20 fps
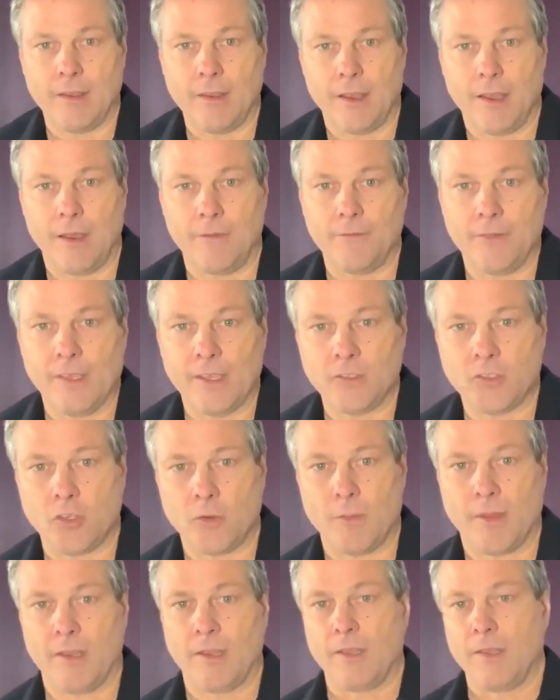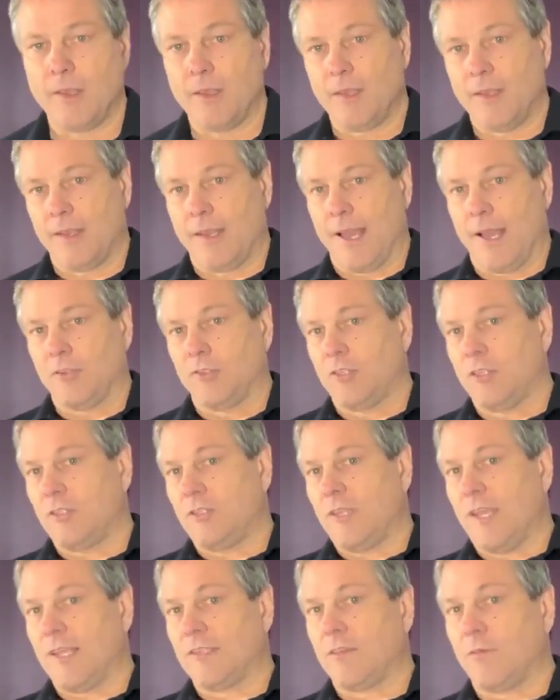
of the instrument. Now, just as a